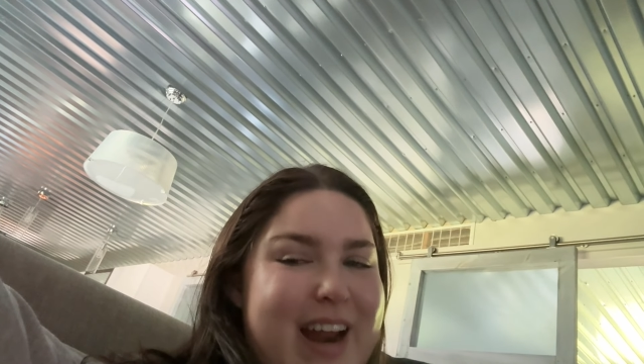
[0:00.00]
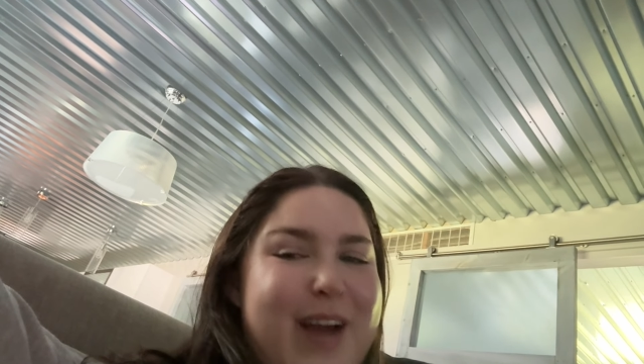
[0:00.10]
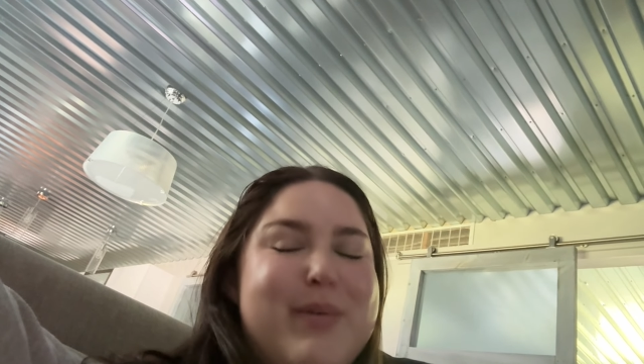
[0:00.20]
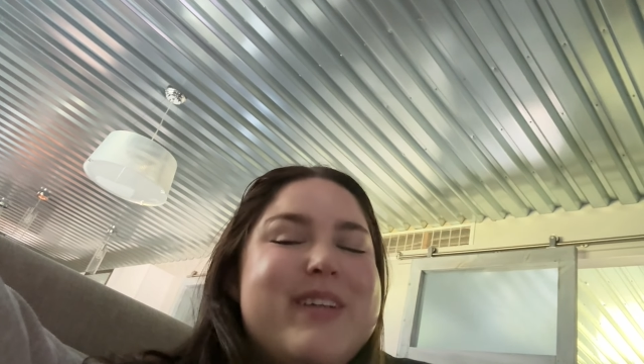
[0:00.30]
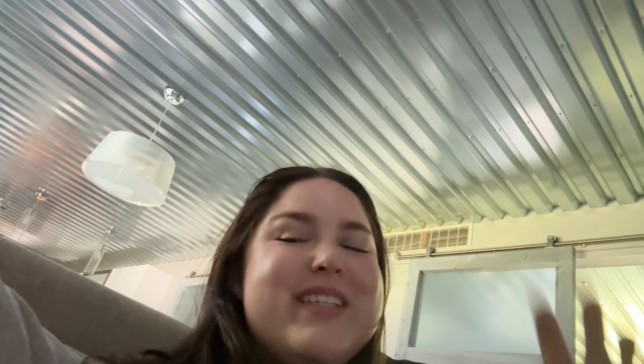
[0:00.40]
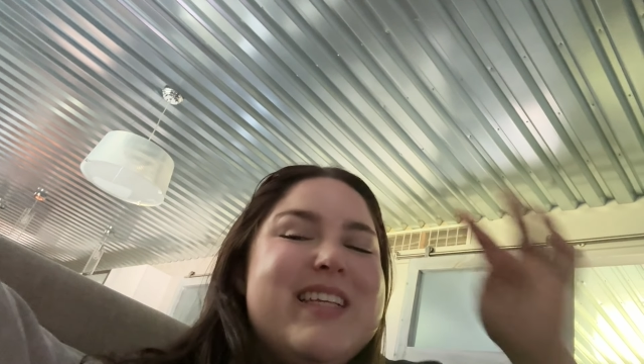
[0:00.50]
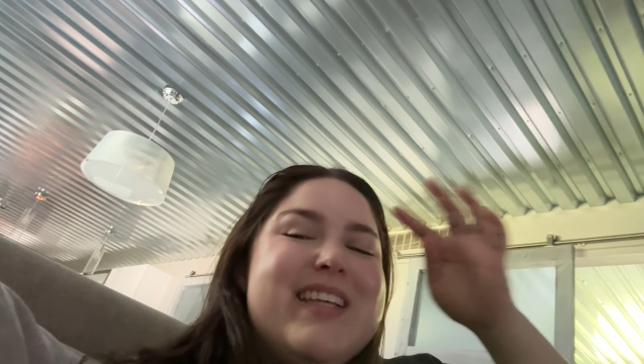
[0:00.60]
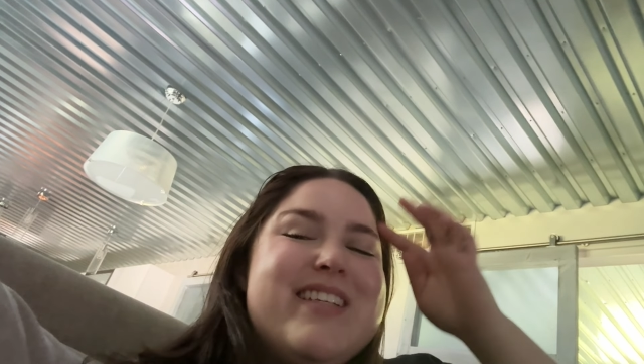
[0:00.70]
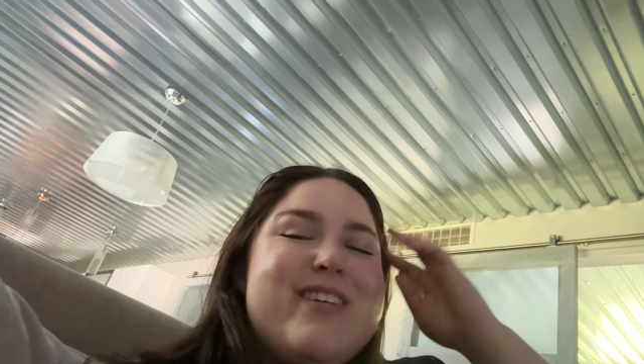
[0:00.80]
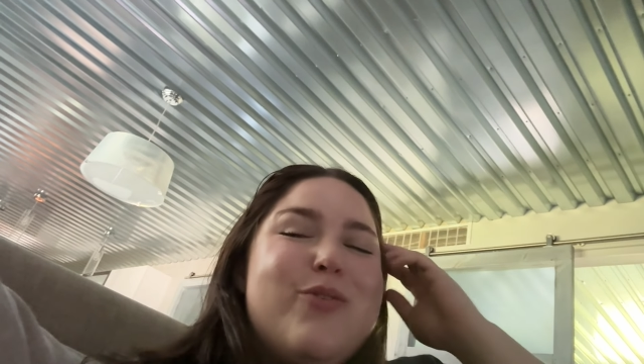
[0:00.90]
I personally
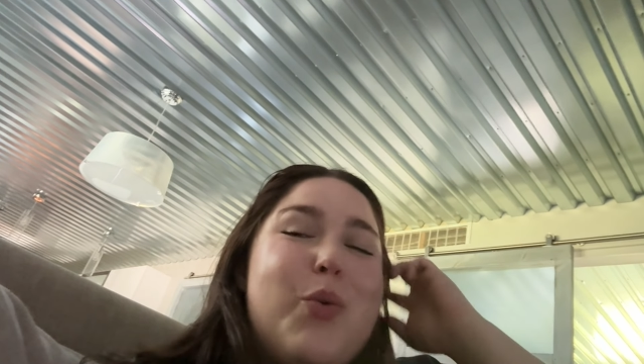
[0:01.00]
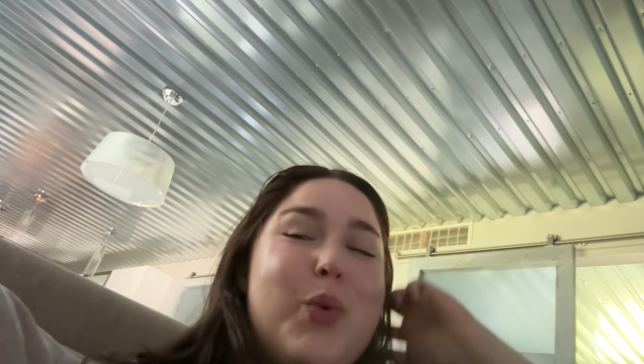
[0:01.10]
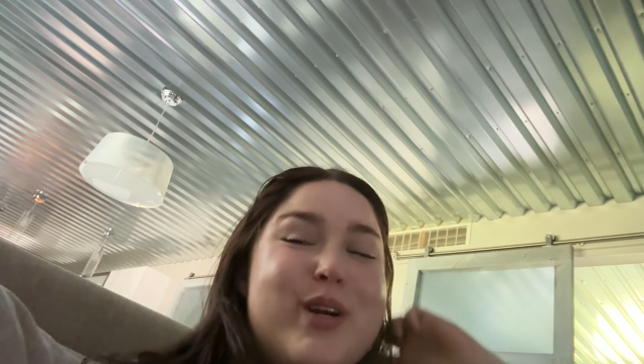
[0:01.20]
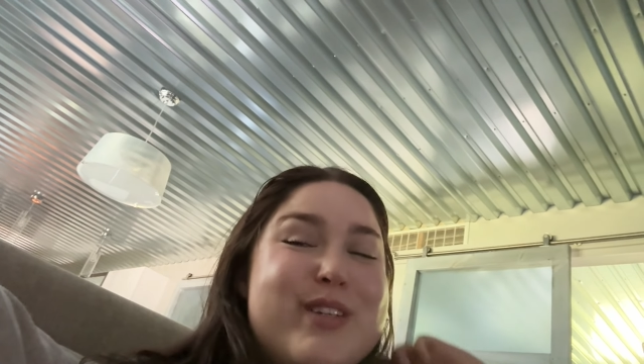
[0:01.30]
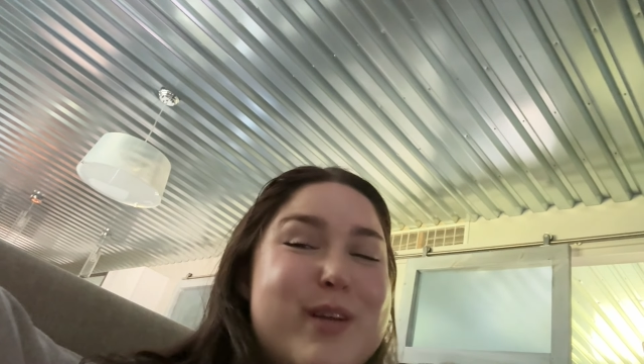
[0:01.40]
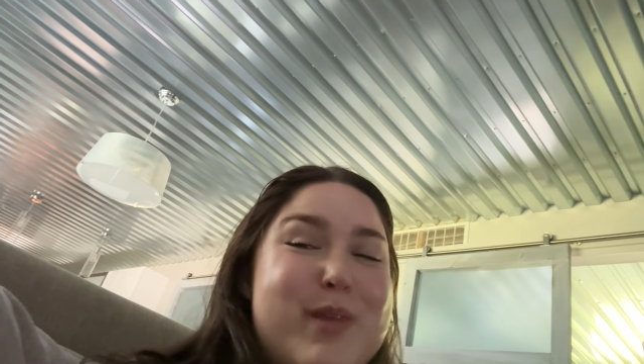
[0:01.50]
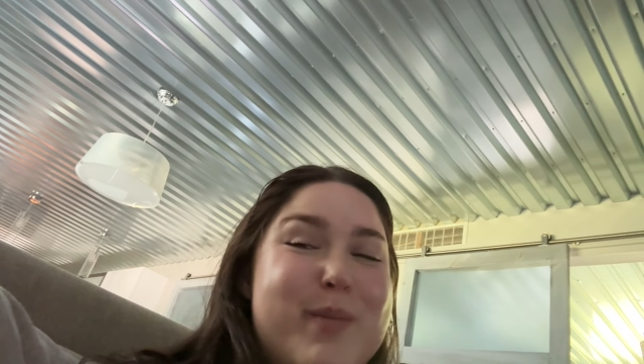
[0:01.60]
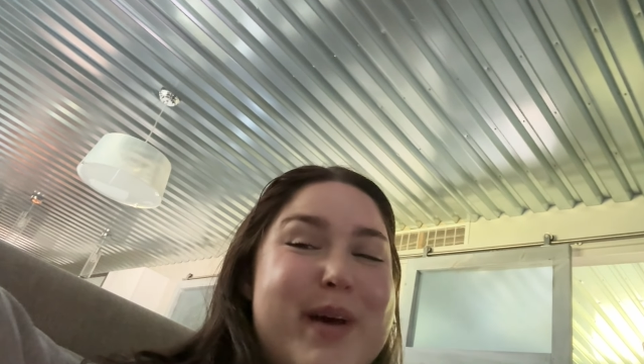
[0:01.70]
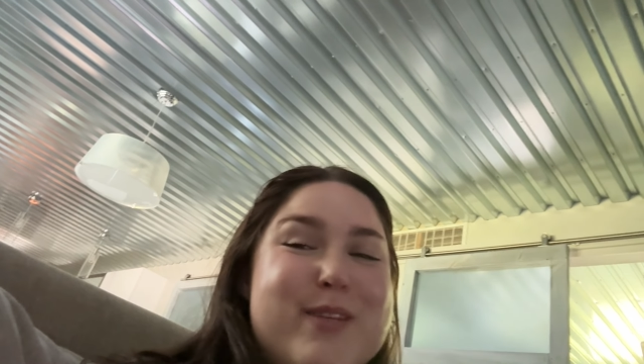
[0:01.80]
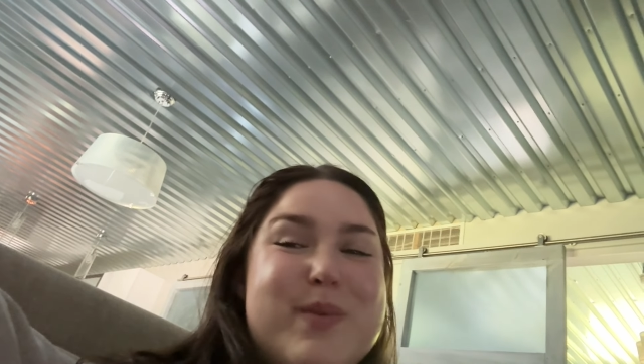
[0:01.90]
think Civil War is going to be the
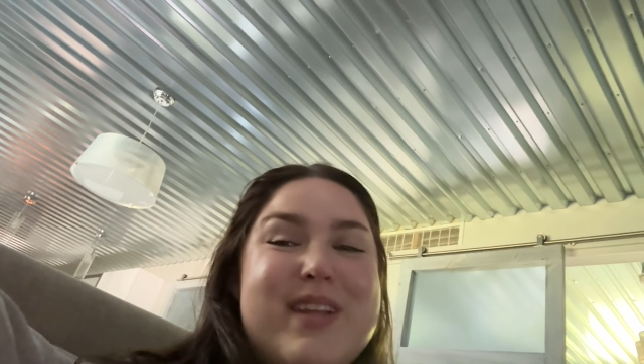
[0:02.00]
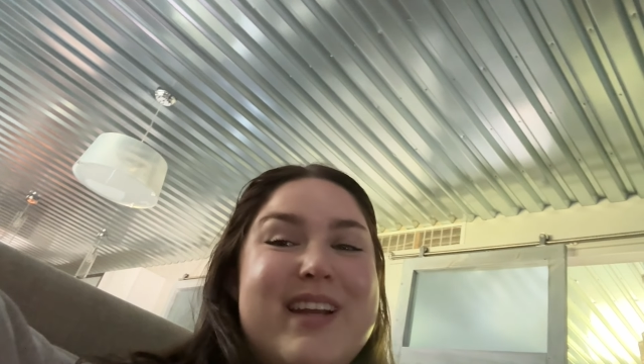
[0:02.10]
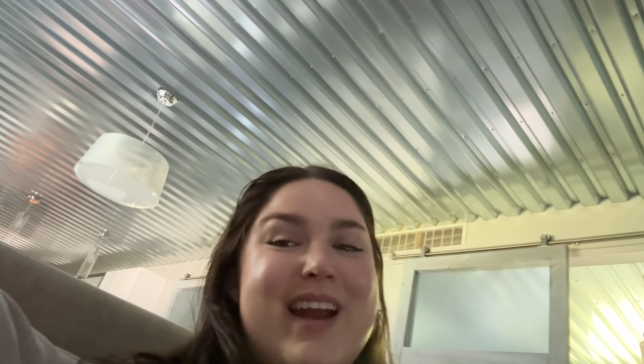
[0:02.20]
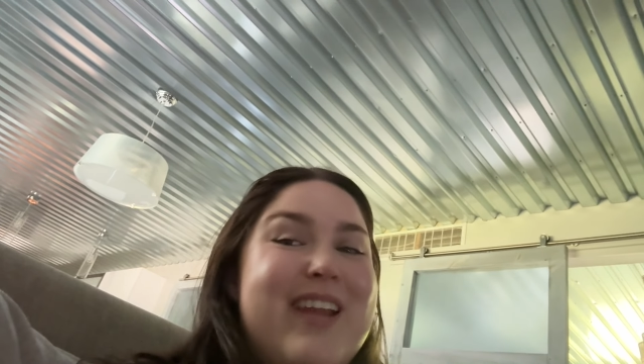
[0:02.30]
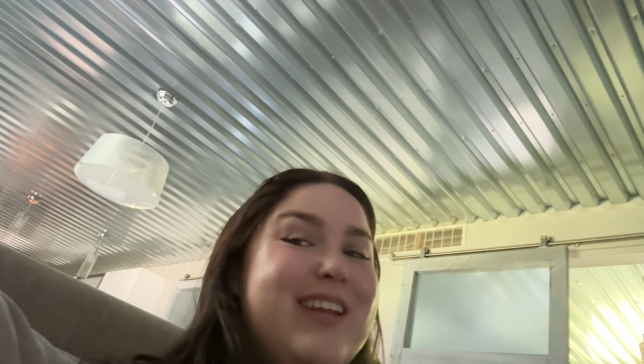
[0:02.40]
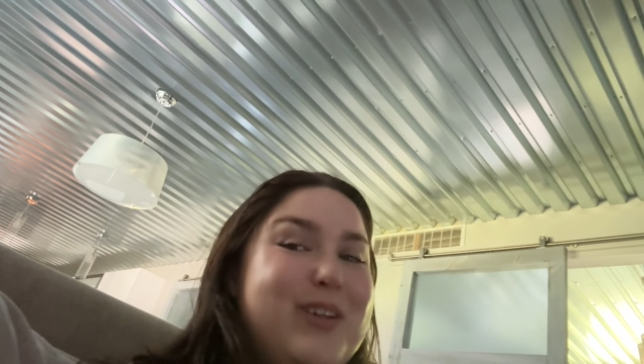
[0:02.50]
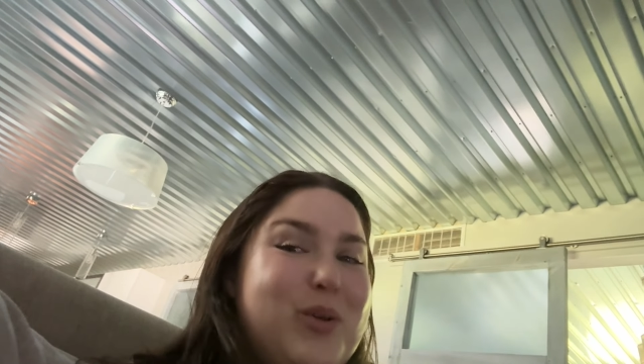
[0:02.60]
best, but then it had like